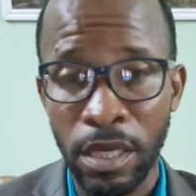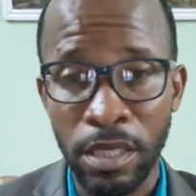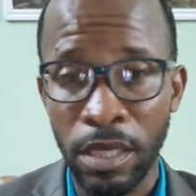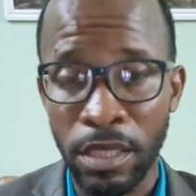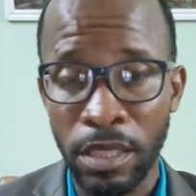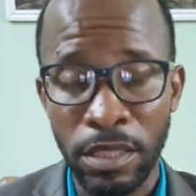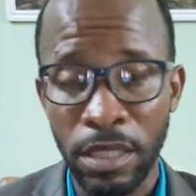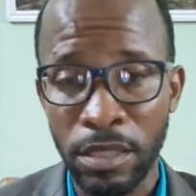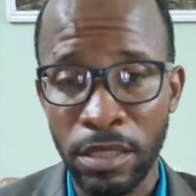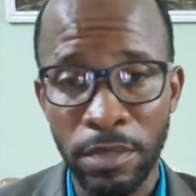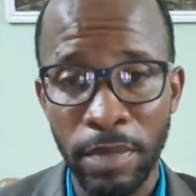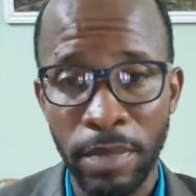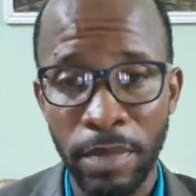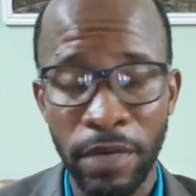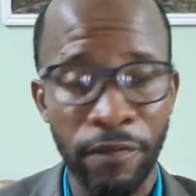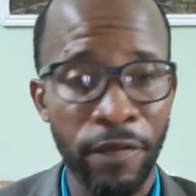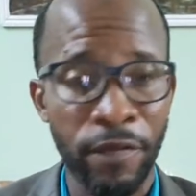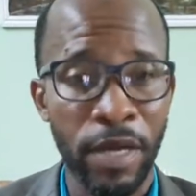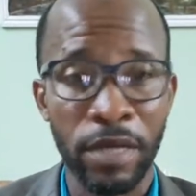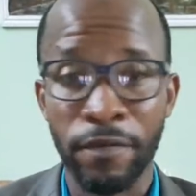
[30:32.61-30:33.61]
as a matter of
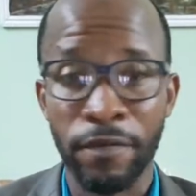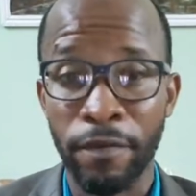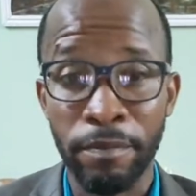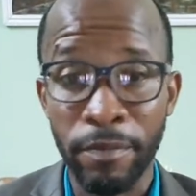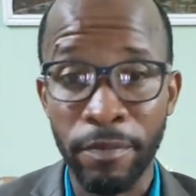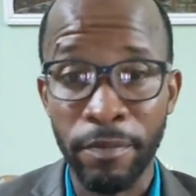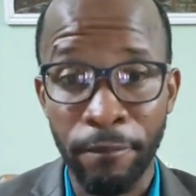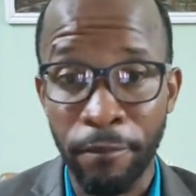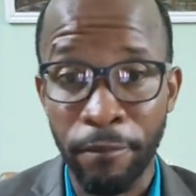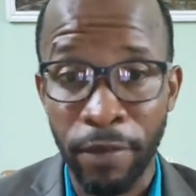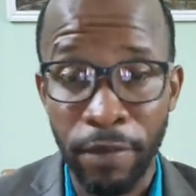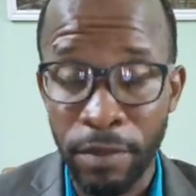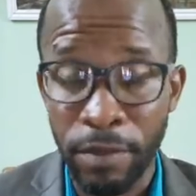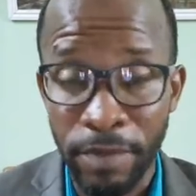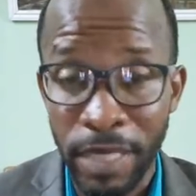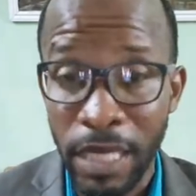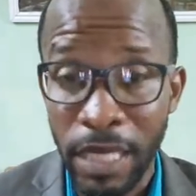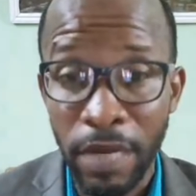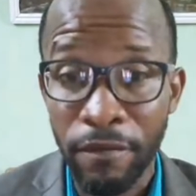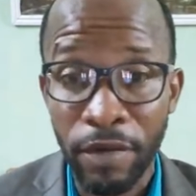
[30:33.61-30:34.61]
fact, from the
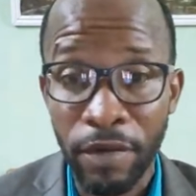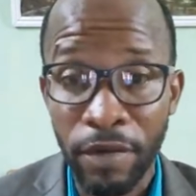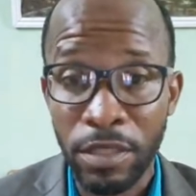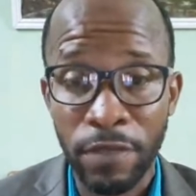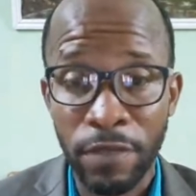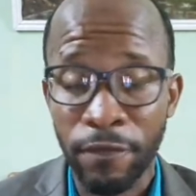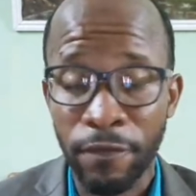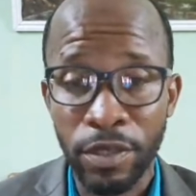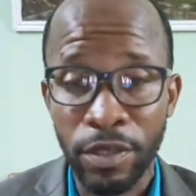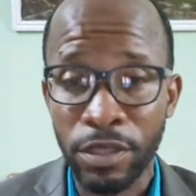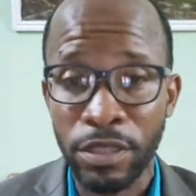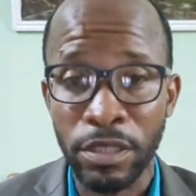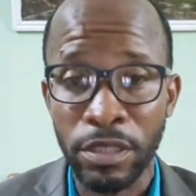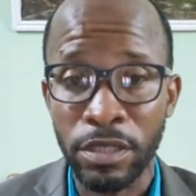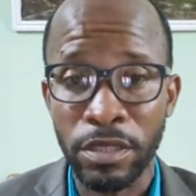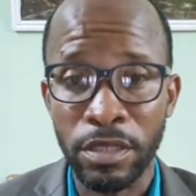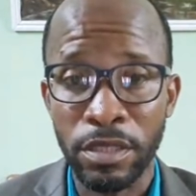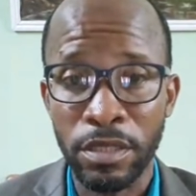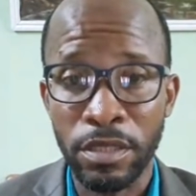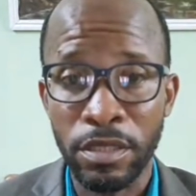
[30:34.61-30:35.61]
beginning of all this foolishness,
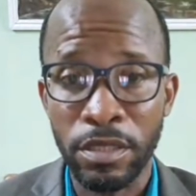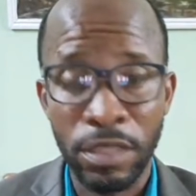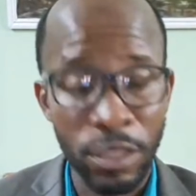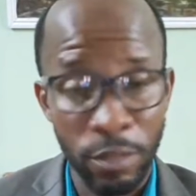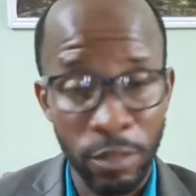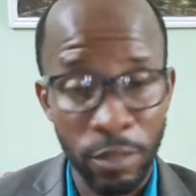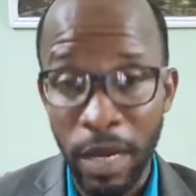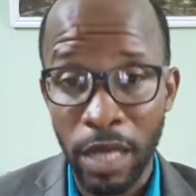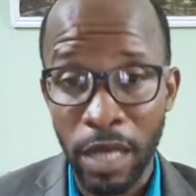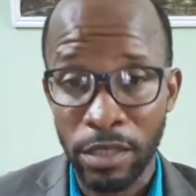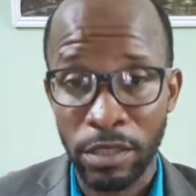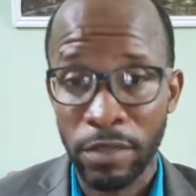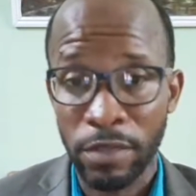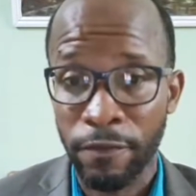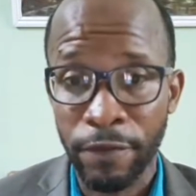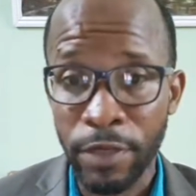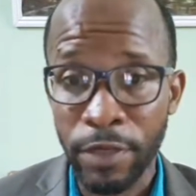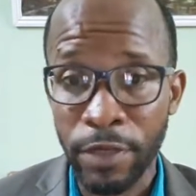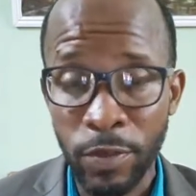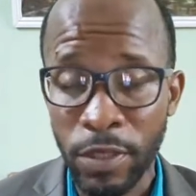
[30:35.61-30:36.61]
since March, the
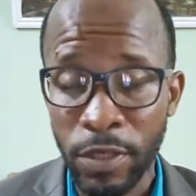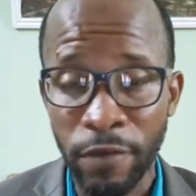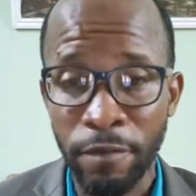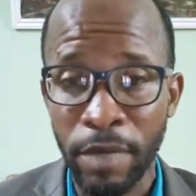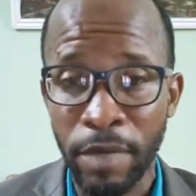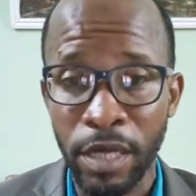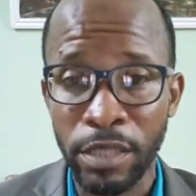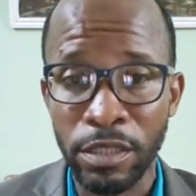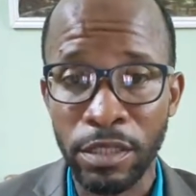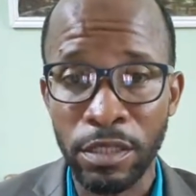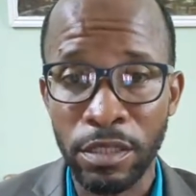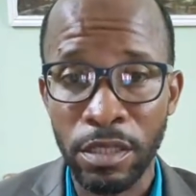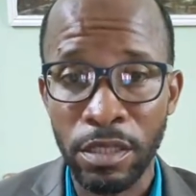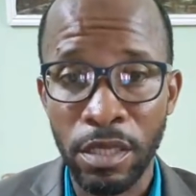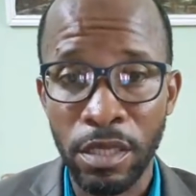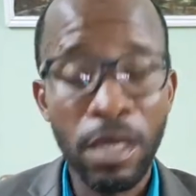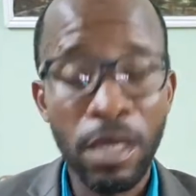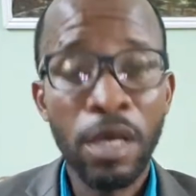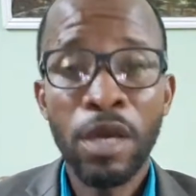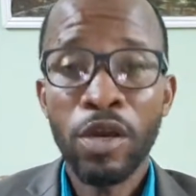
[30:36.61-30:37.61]
first week of March,
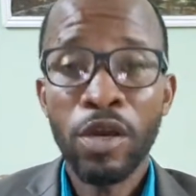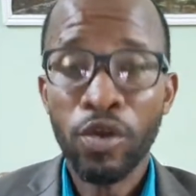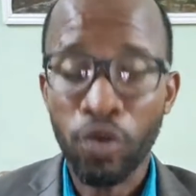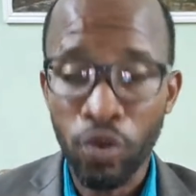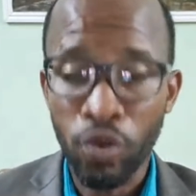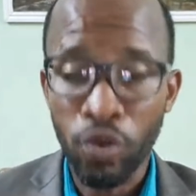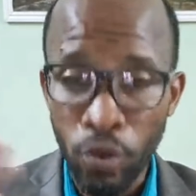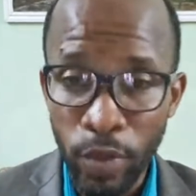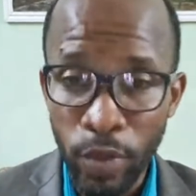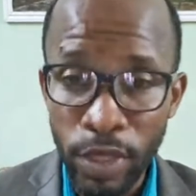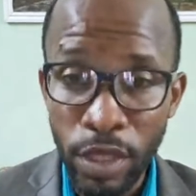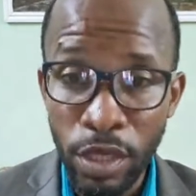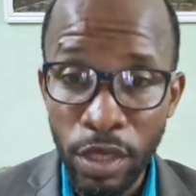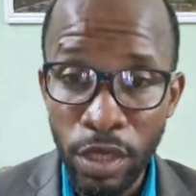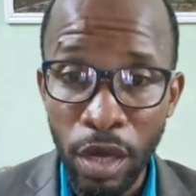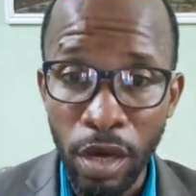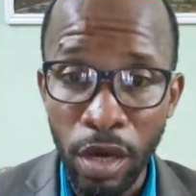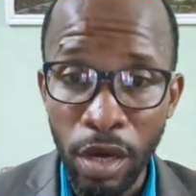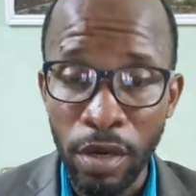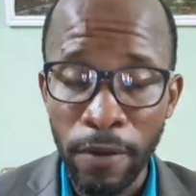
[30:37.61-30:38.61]
go with the
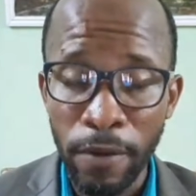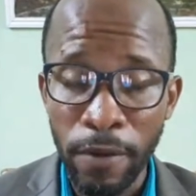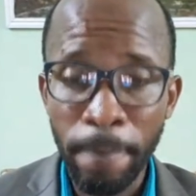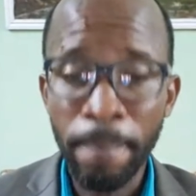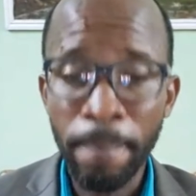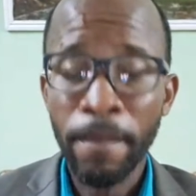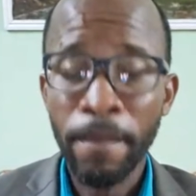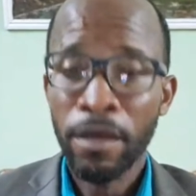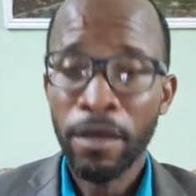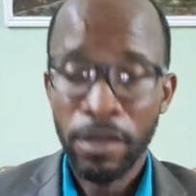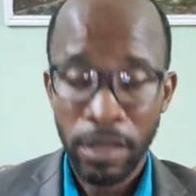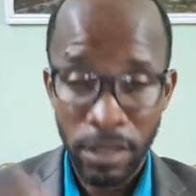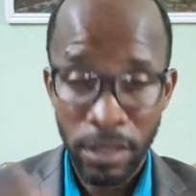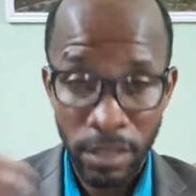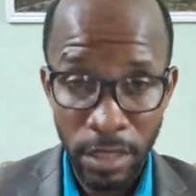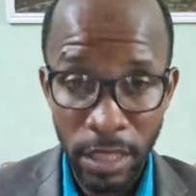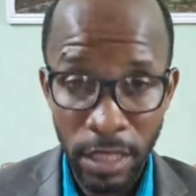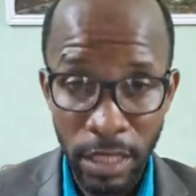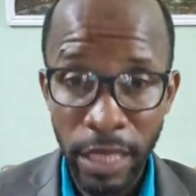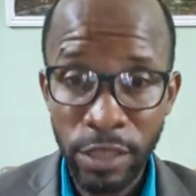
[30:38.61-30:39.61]
law. There's an
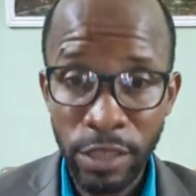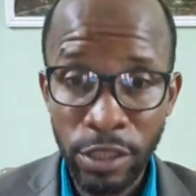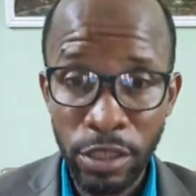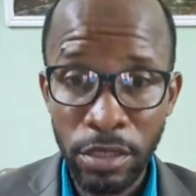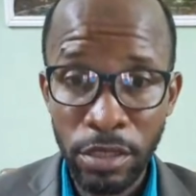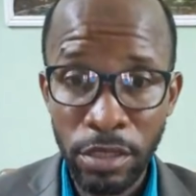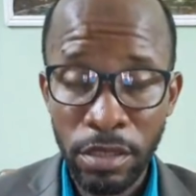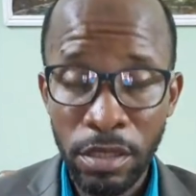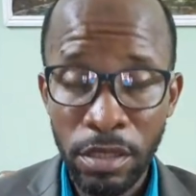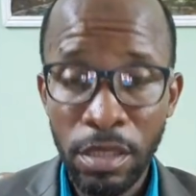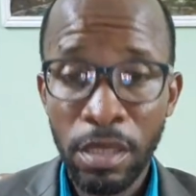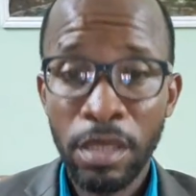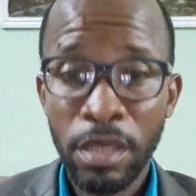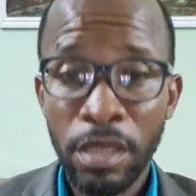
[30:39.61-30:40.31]
election.